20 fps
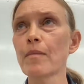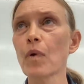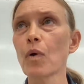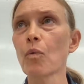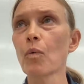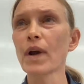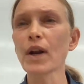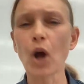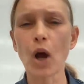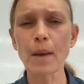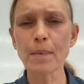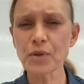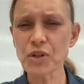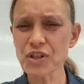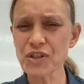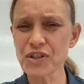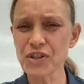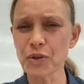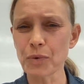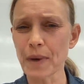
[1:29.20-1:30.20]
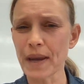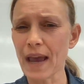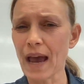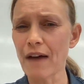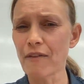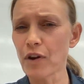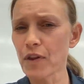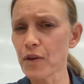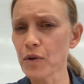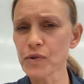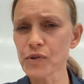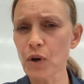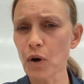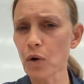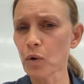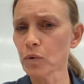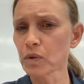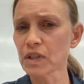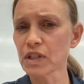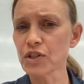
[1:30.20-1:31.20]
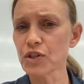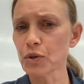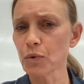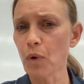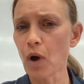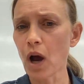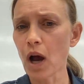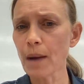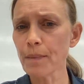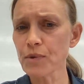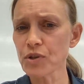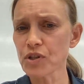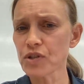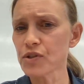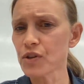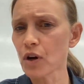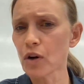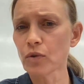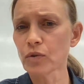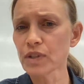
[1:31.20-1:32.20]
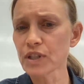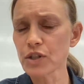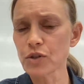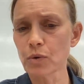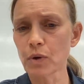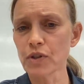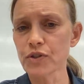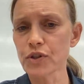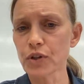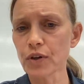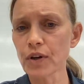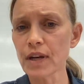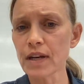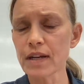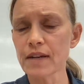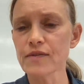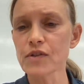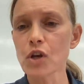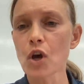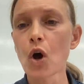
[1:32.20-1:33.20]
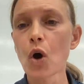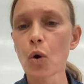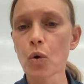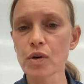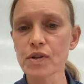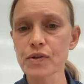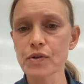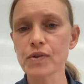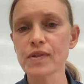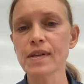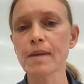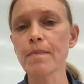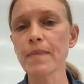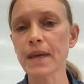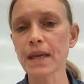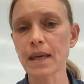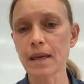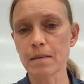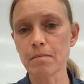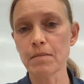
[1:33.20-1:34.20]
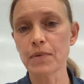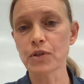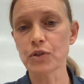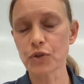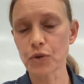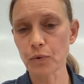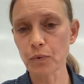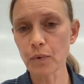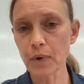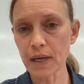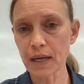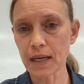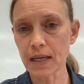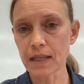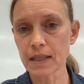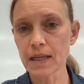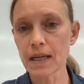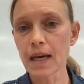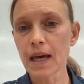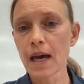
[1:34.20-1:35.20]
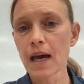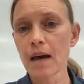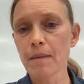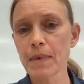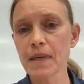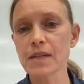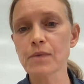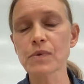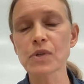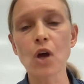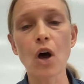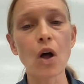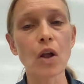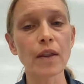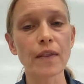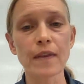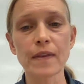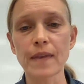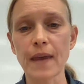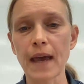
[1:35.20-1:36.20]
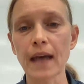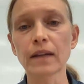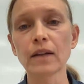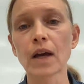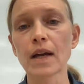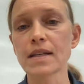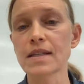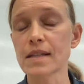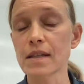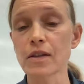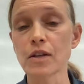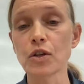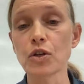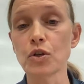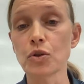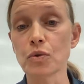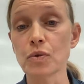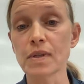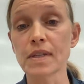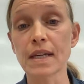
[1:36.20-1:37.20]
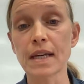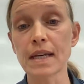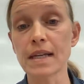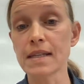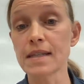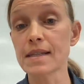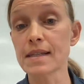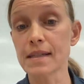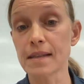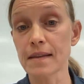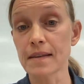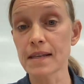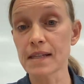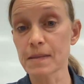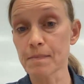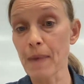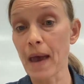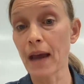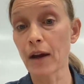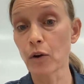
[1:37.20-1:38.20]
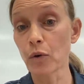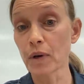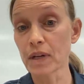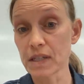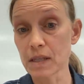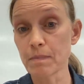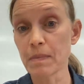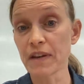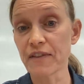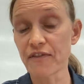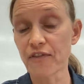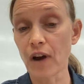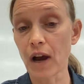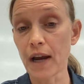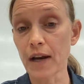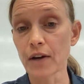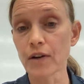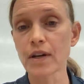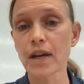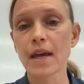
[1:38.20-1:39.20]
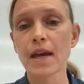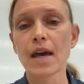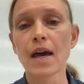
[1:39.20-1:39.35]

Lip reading: What options do we have? Are those our only 2 options, our only 2 alternatives? Or is there something in between? Because it was all in the headlines in the news, is this man going to be fired?